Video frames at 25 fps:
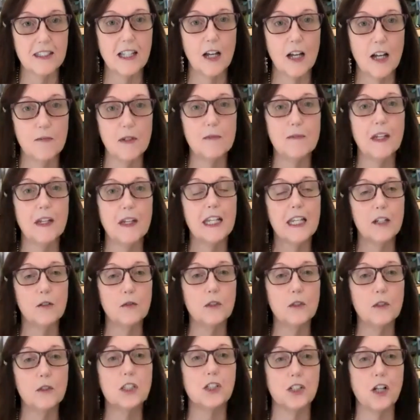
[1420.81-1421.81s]
I mean, but he
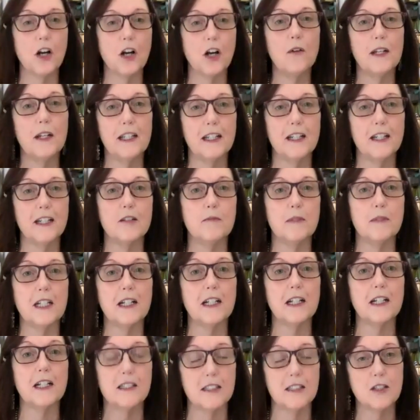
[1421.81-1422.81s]
was showing it
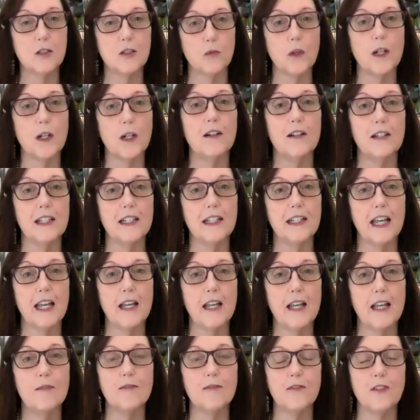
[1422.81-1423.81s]
because it's where he
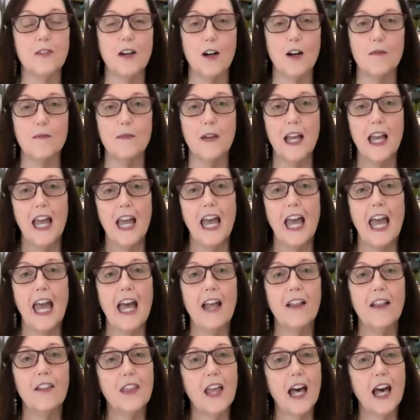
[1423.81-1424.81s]
came from.
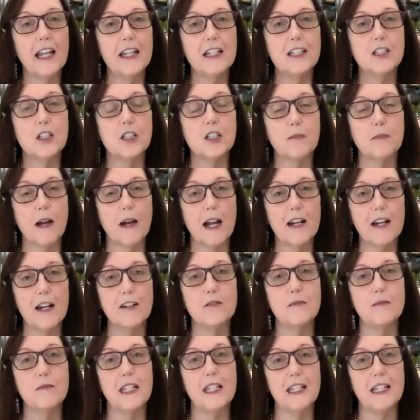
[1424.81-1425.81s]
And that
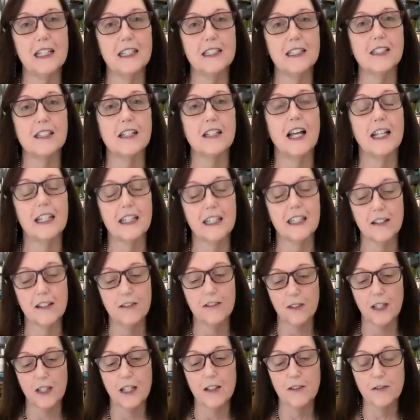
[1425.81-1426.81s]
inspired me. It's like if
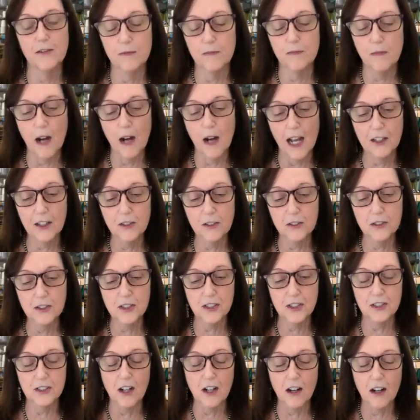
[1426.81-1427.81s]
if Michael
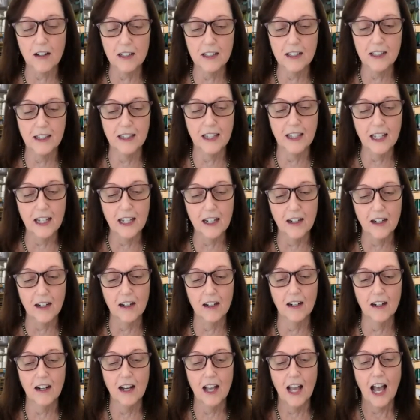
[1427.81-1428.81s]
started
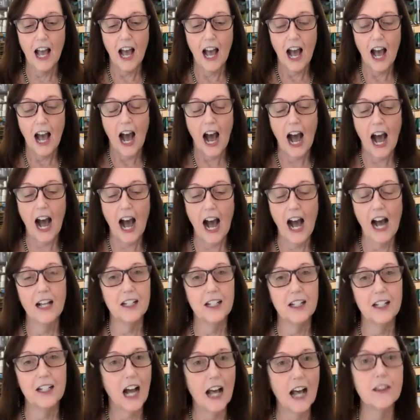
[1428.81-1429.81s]
there, uh,
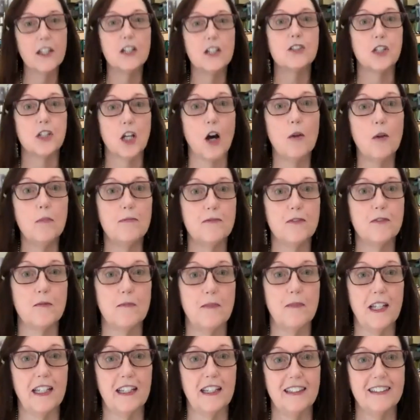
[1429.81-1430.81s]
there's hope for
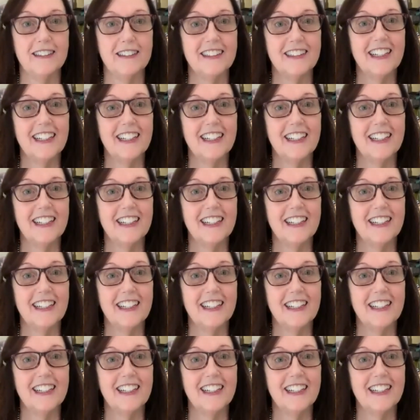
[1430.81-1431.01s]
me.